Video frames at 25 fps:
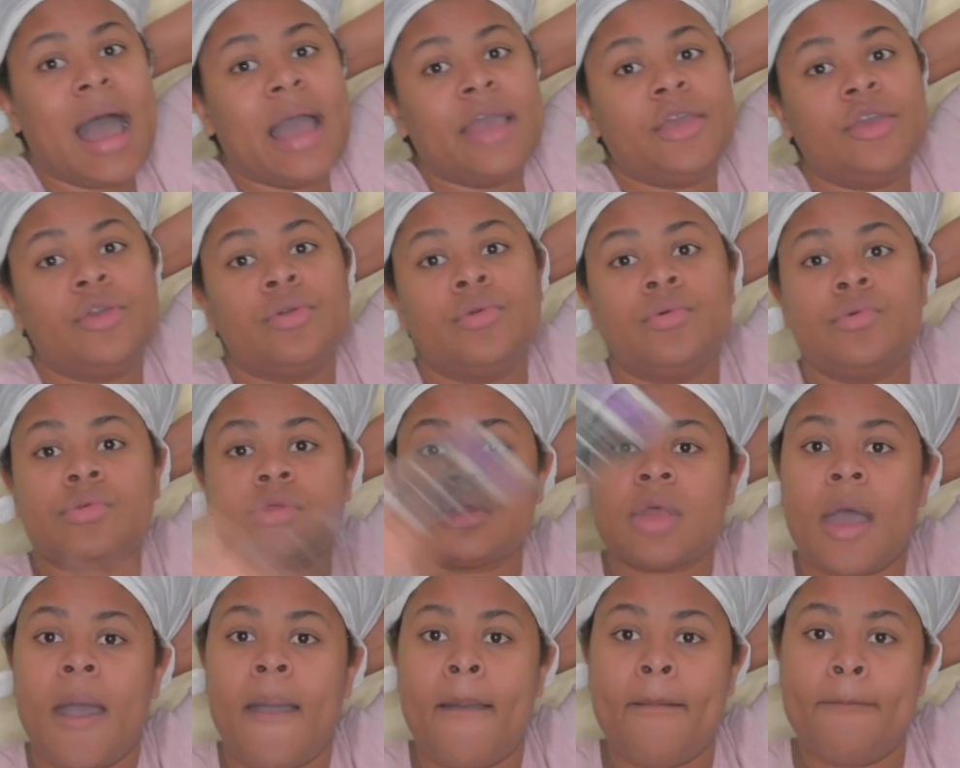
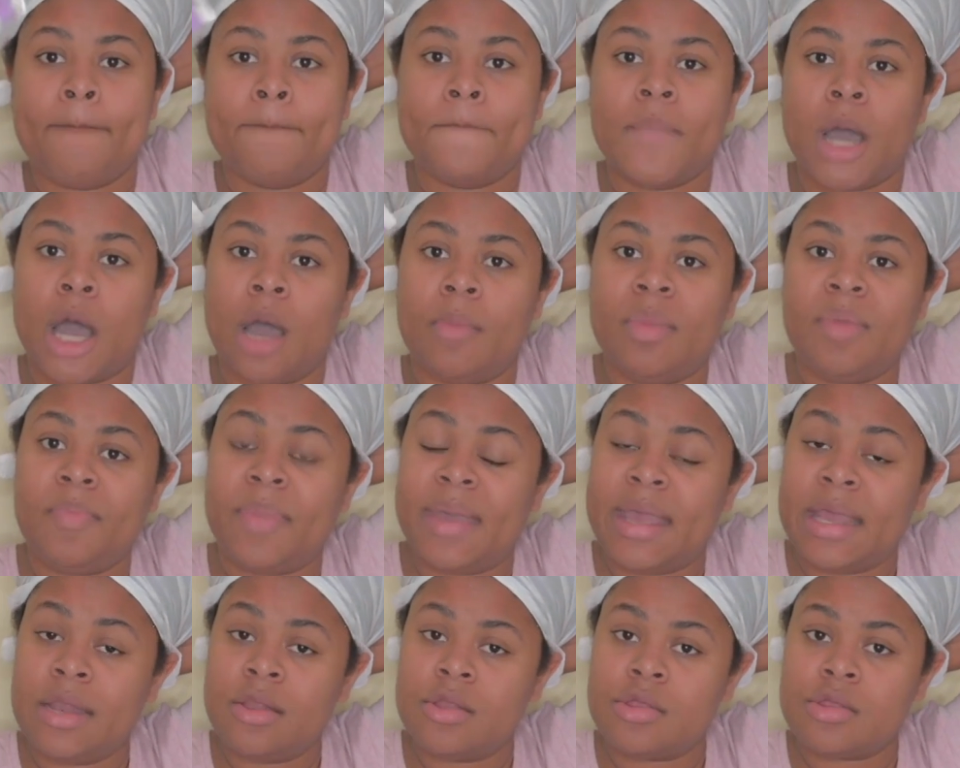use bobby
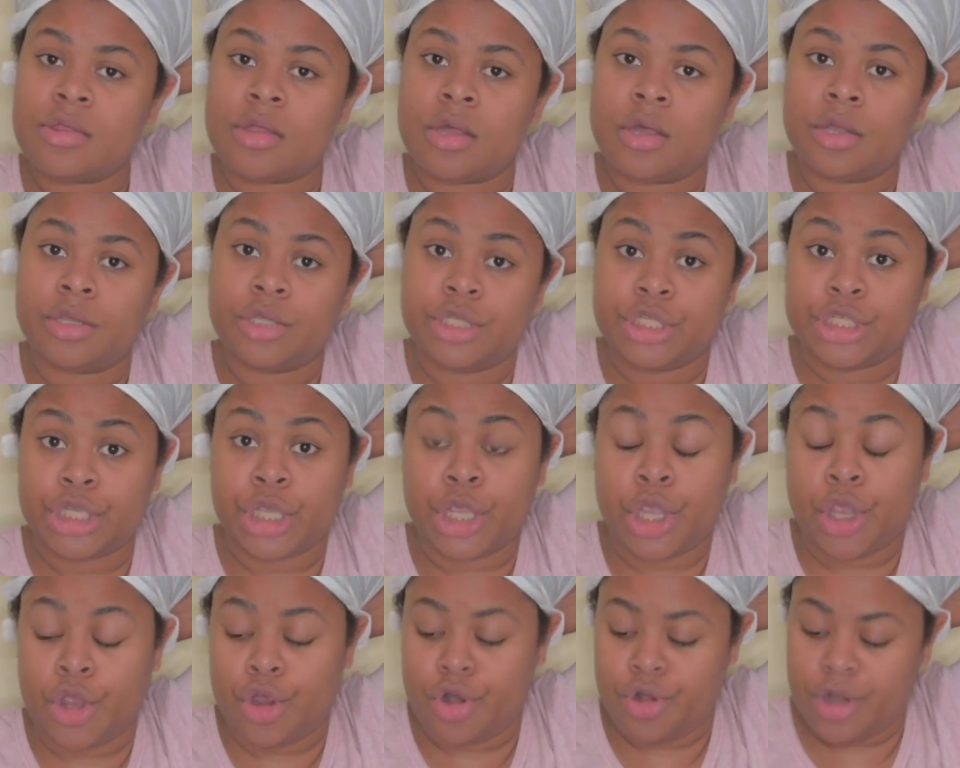pins to
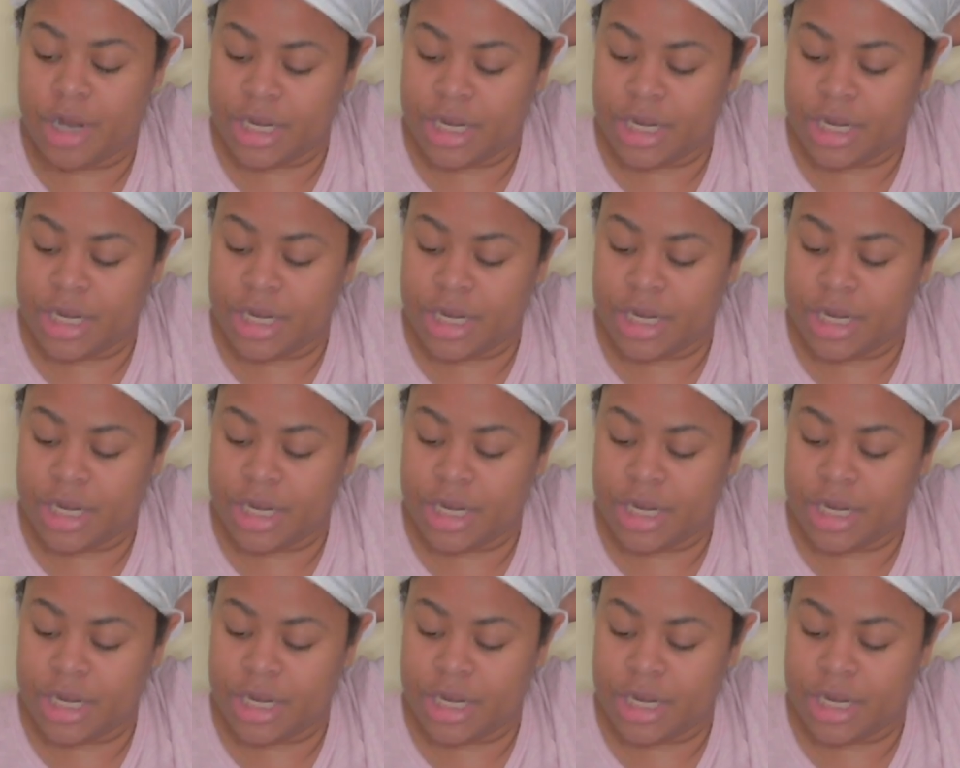secure